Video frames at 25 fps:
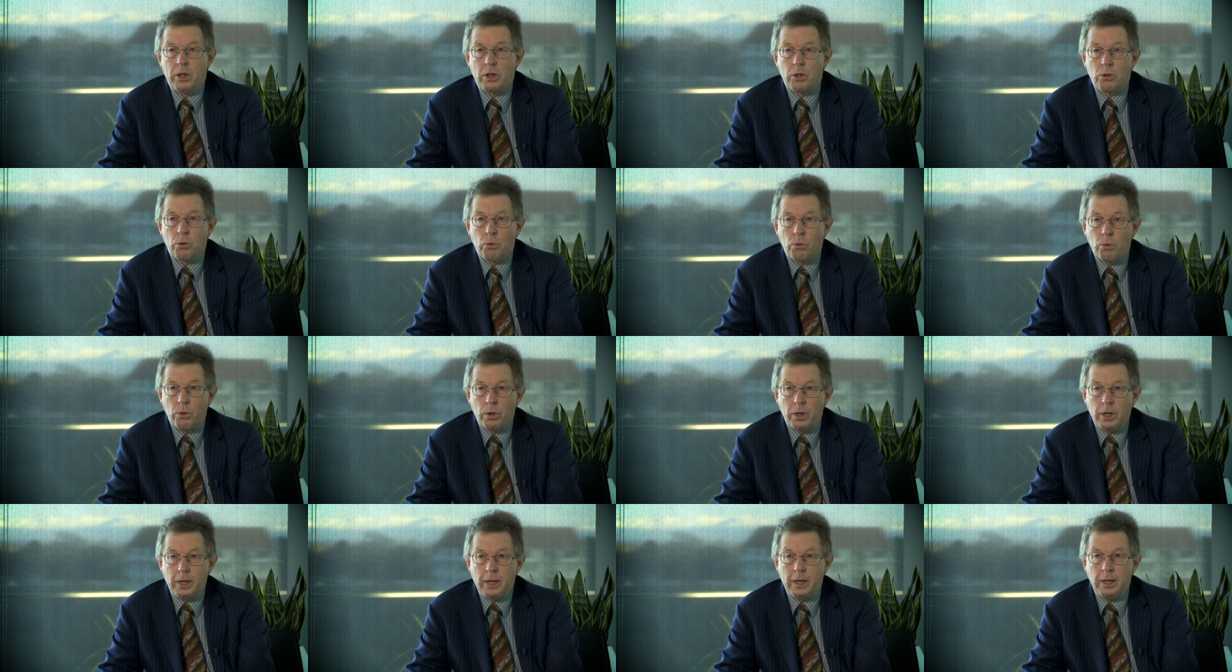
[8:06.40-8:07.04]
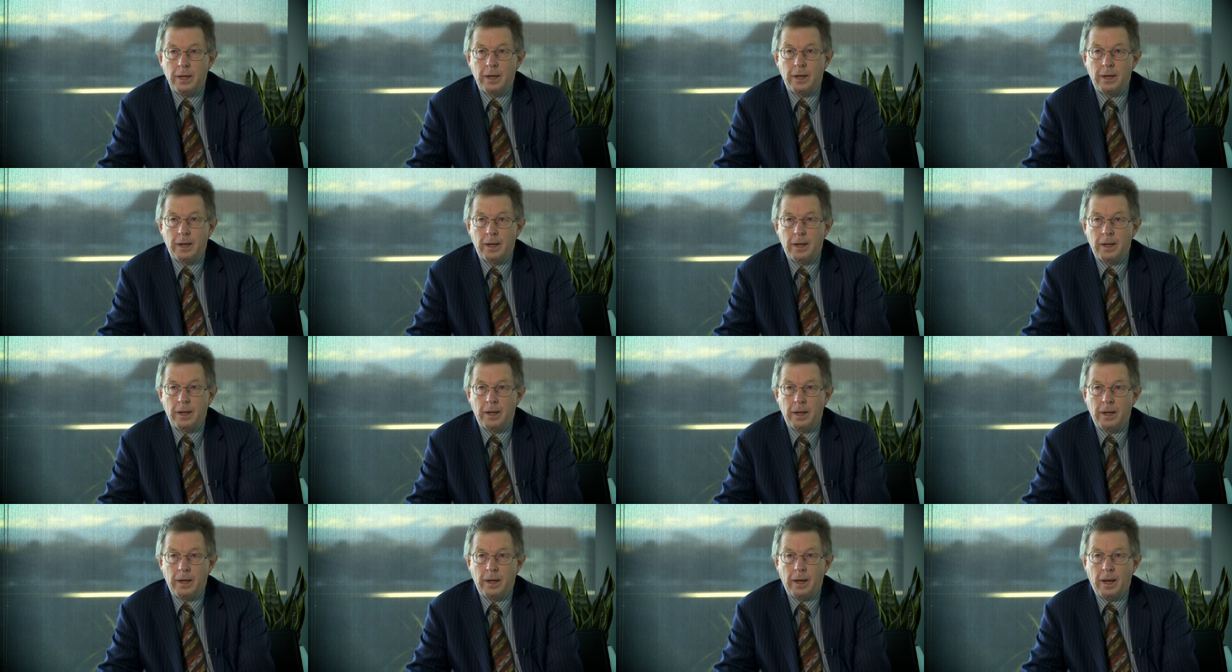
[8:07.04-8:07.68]
three
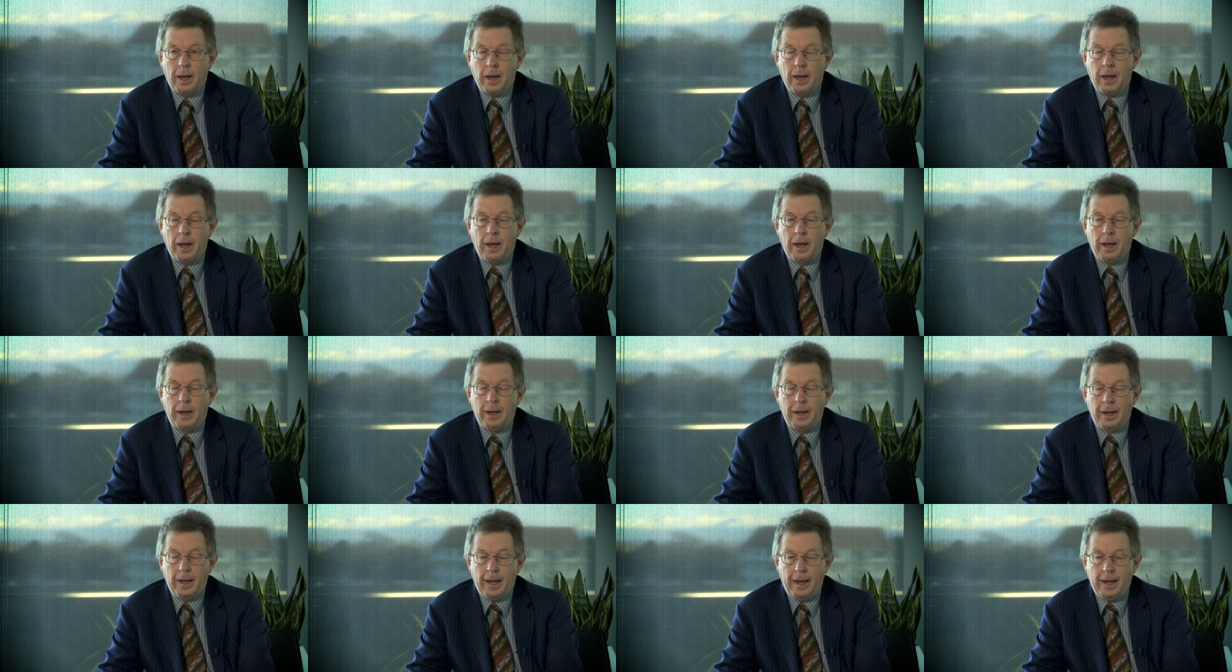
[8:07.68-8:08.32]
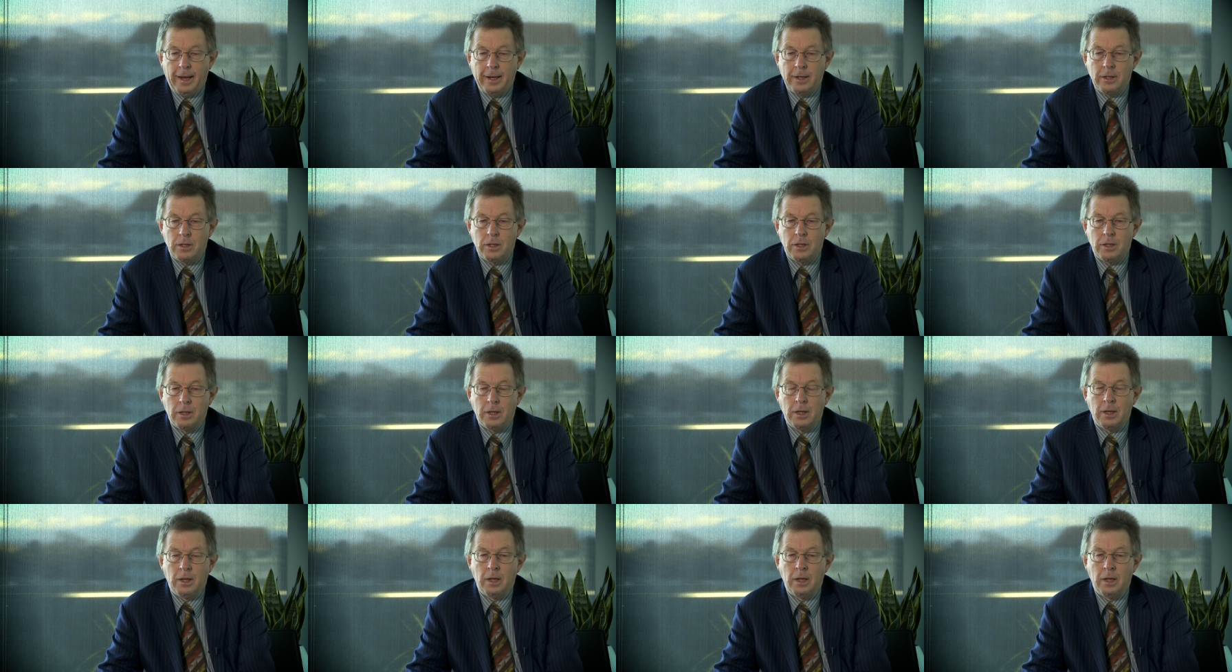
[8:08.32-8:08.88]
uh, land,